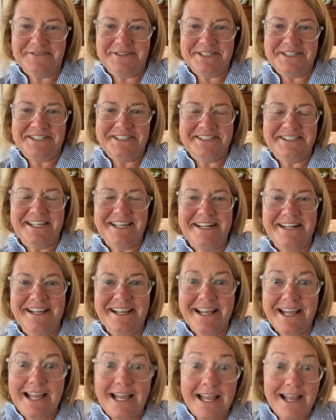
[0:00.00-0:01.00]
she said,
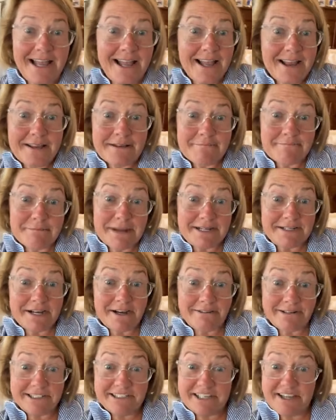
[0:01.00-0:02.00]
my
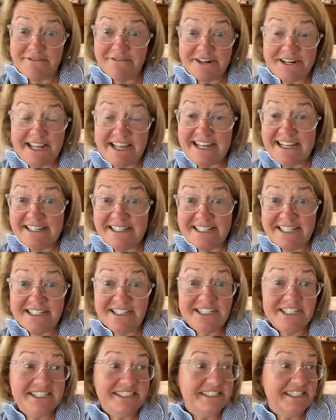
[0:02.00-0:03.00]
daughter's over in
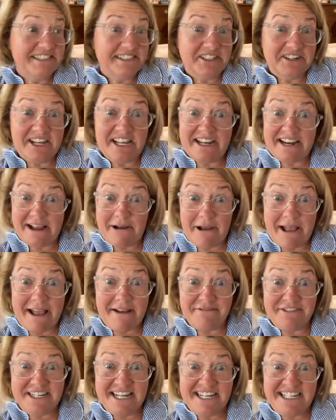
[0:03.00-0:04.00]
Edenton. She says they're getting out
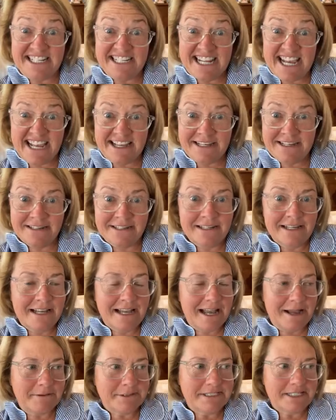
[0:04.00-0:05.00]
half day today.
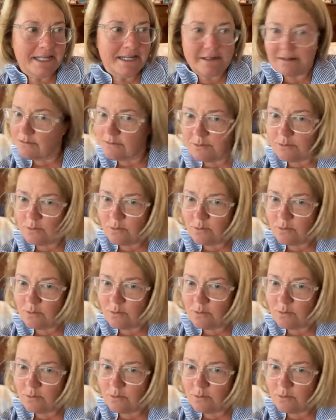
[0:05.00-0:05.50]
I was like,